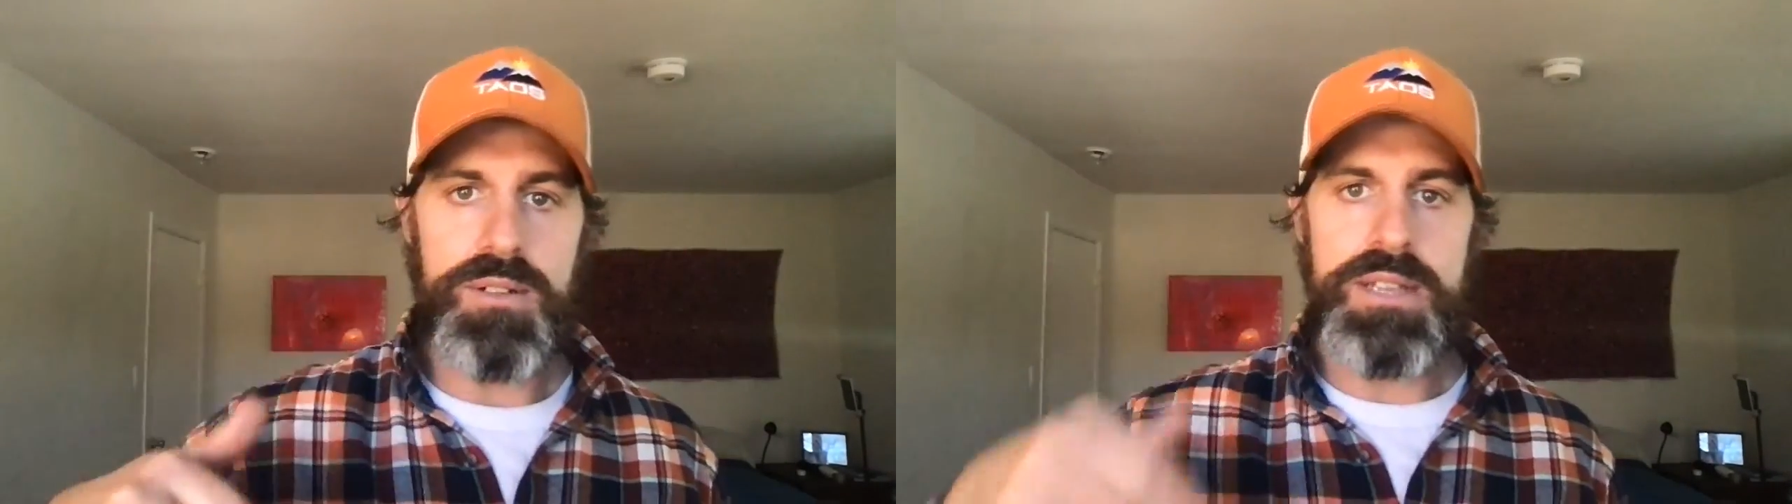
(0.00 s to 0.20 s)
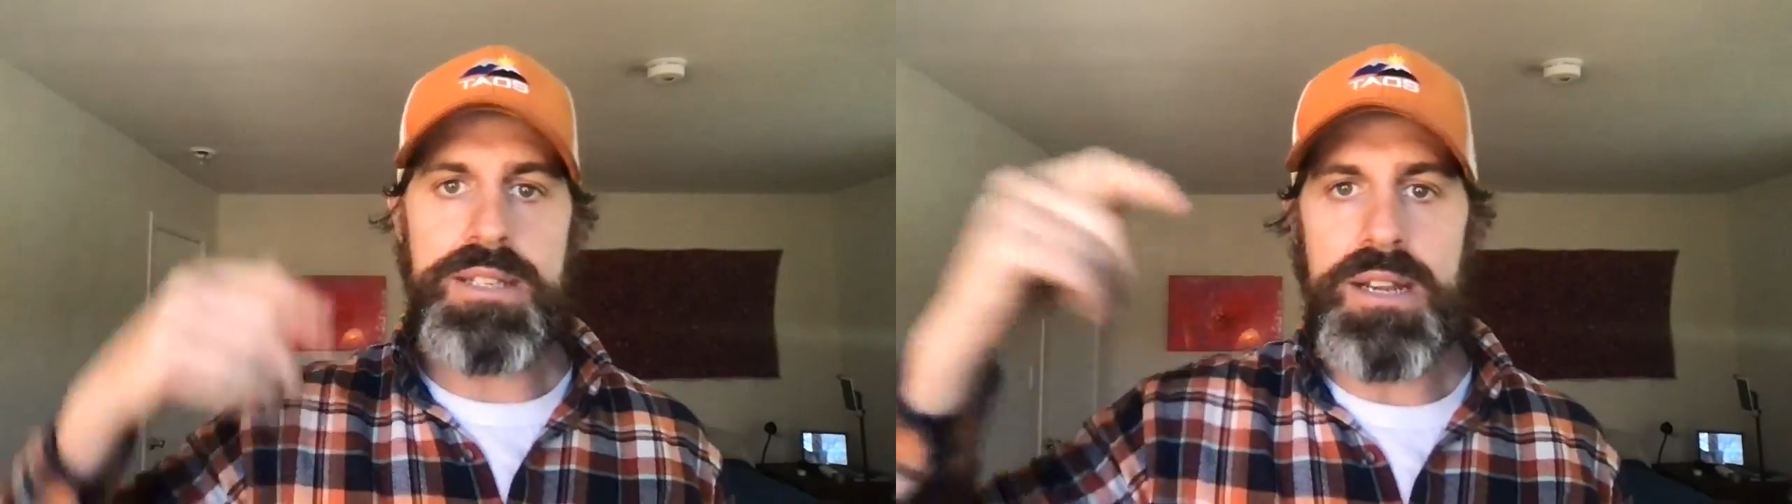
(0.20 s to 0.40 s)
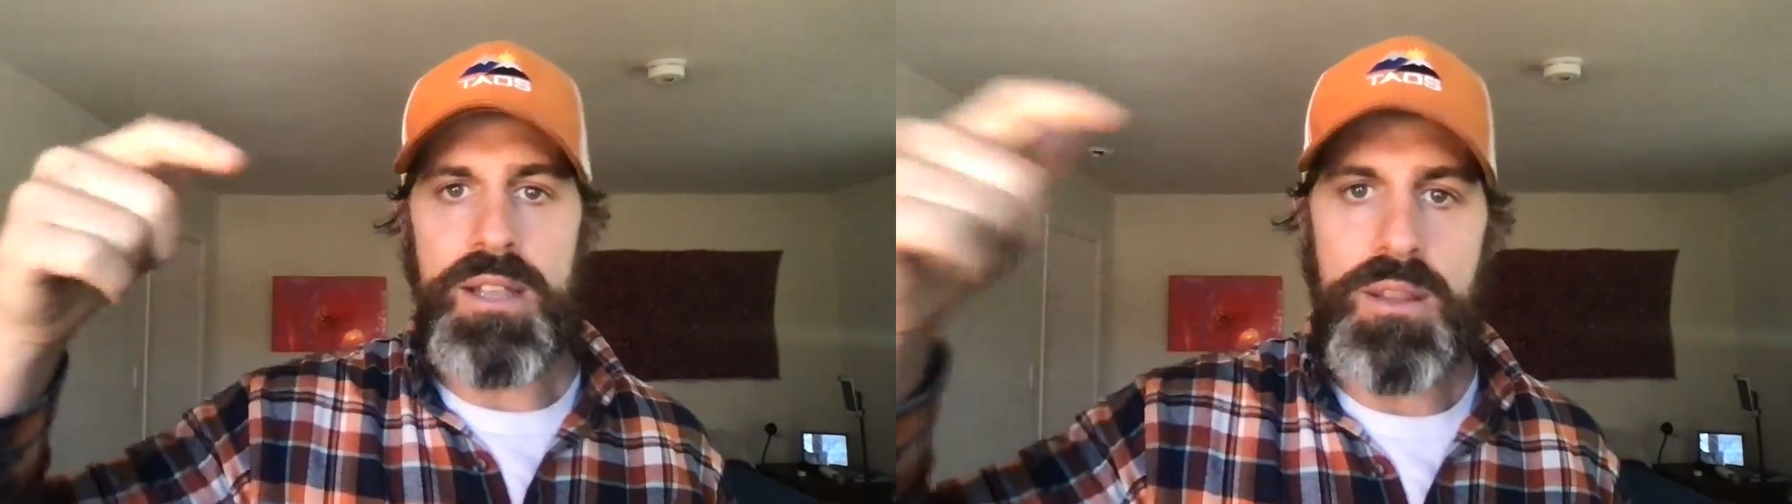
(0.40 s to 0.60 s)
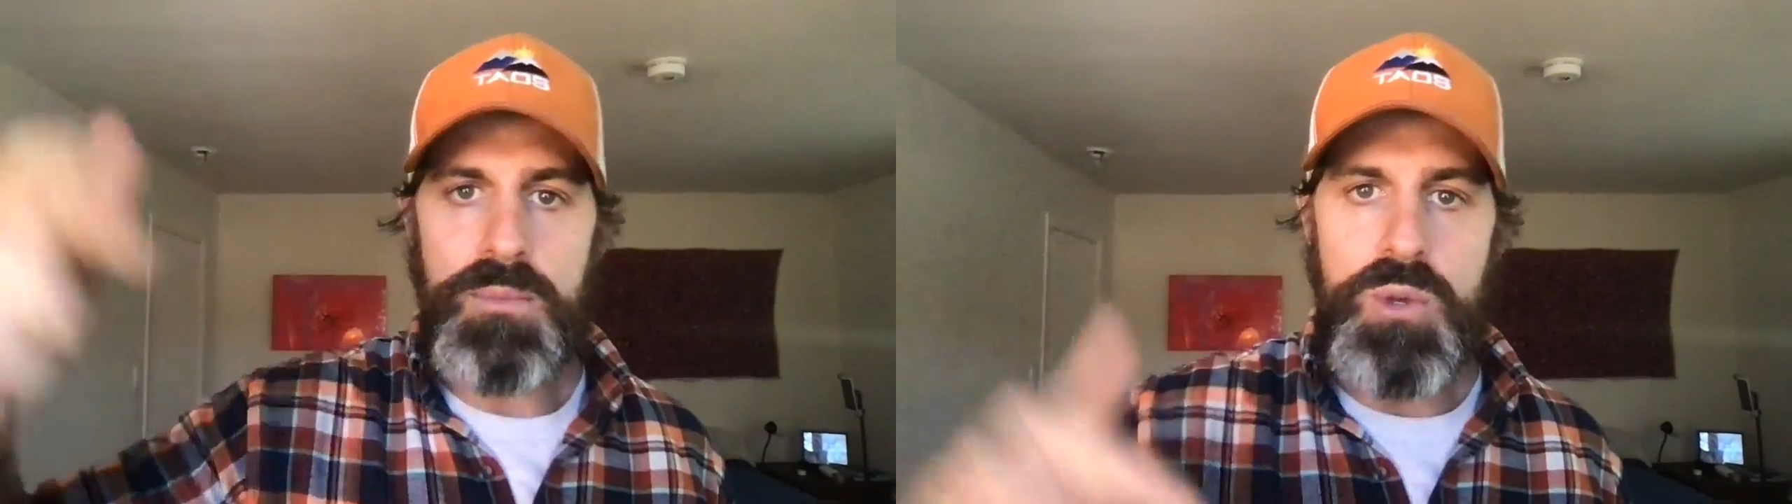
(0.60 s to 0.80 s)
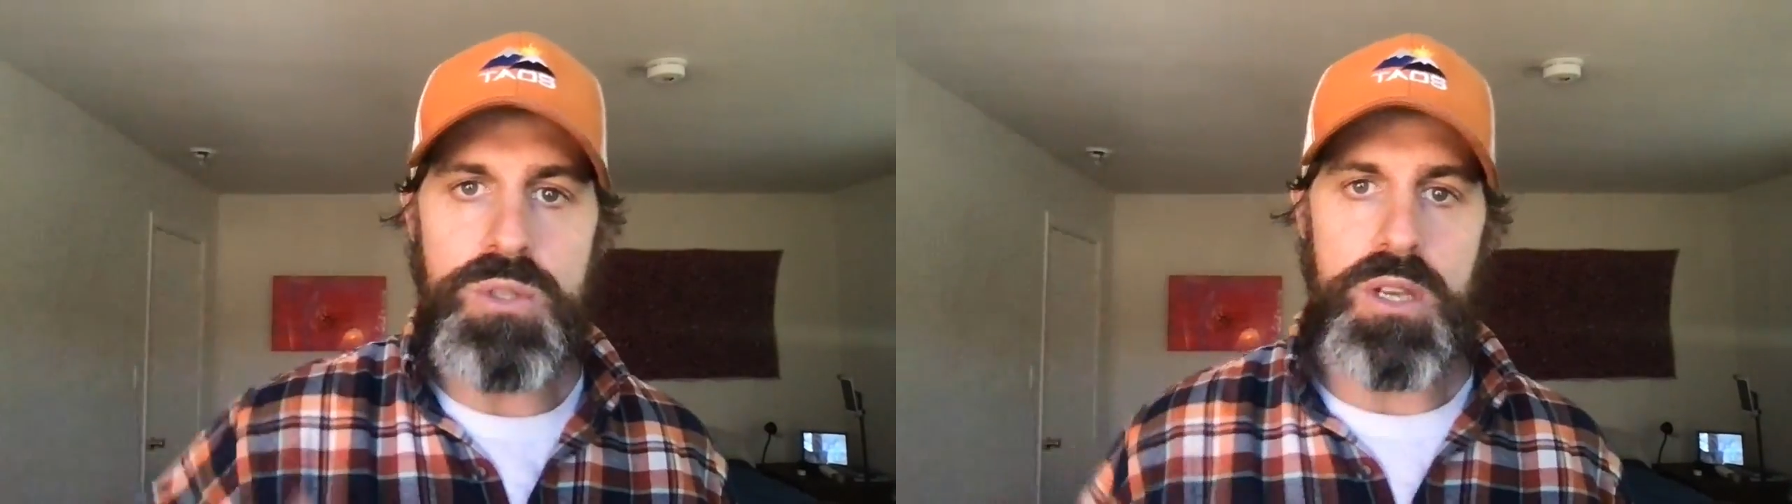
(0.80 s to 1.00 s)
Is it in the
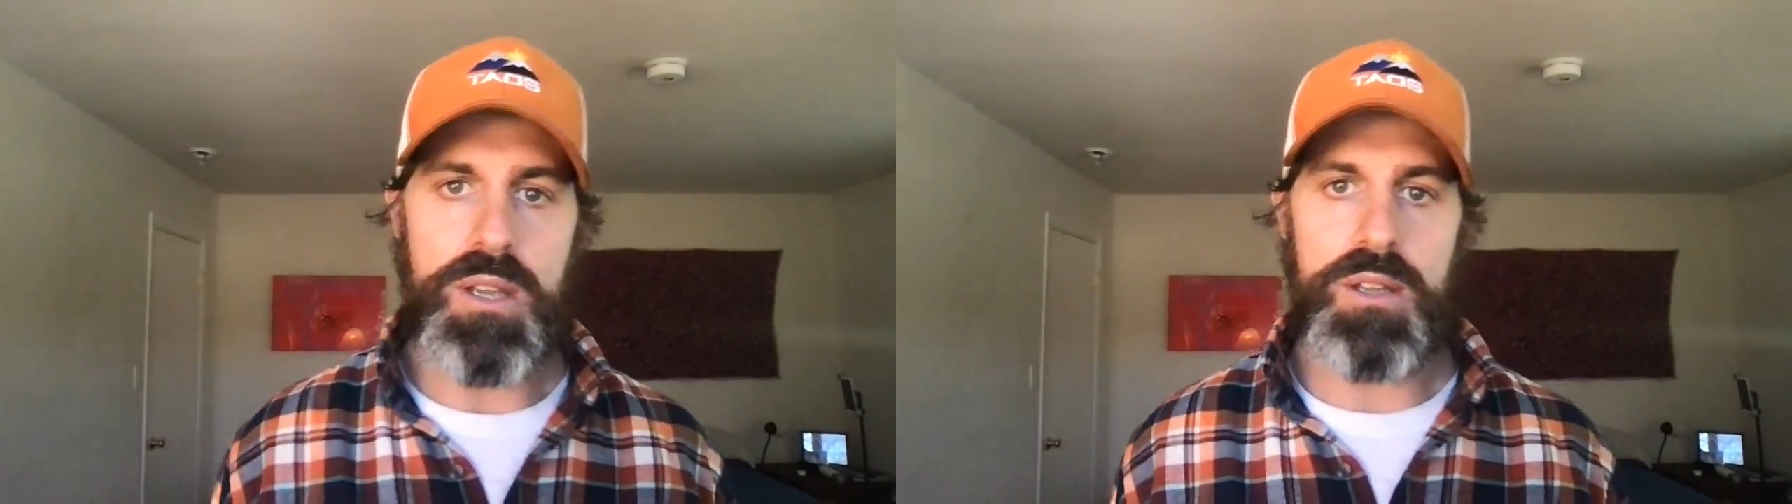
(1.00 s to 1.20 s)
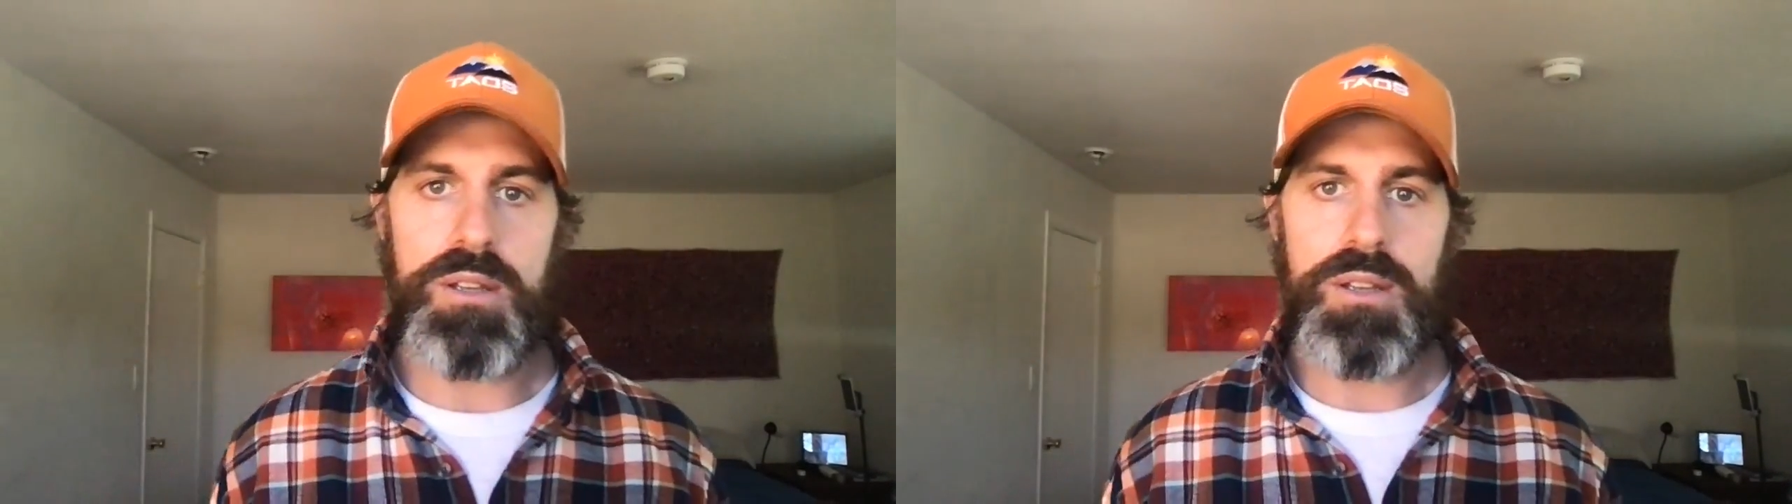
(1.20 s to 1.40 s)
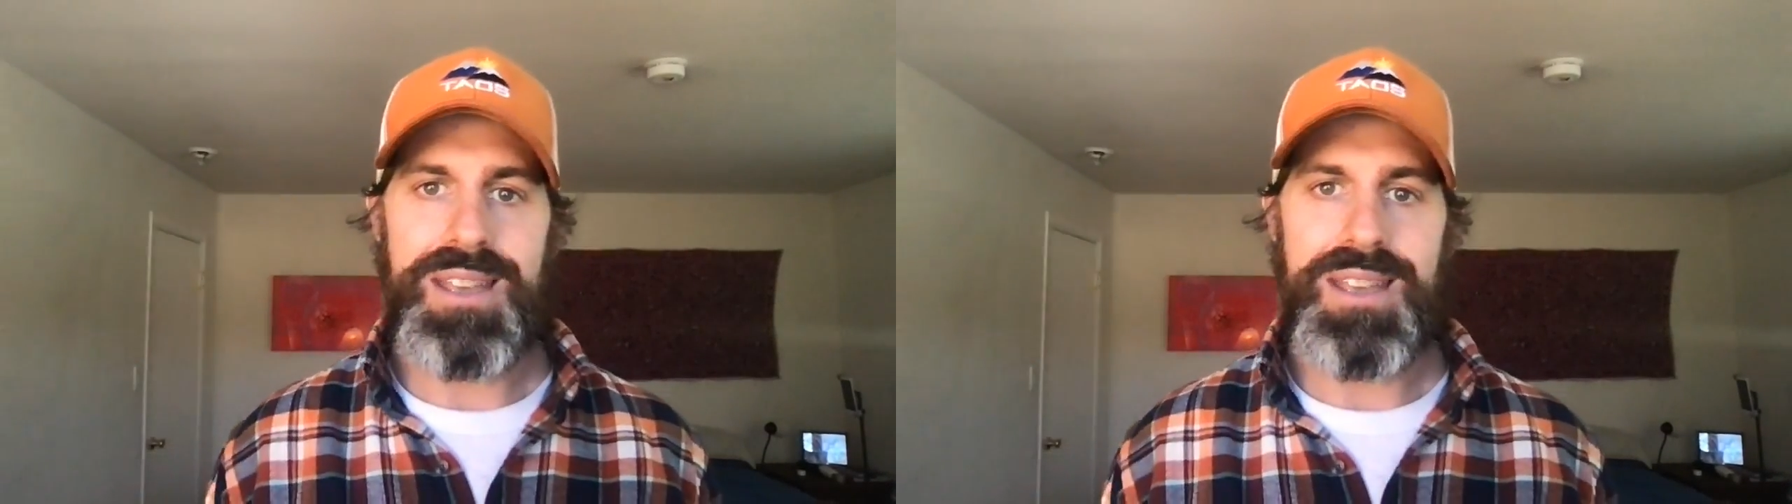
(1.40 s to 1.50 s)
music?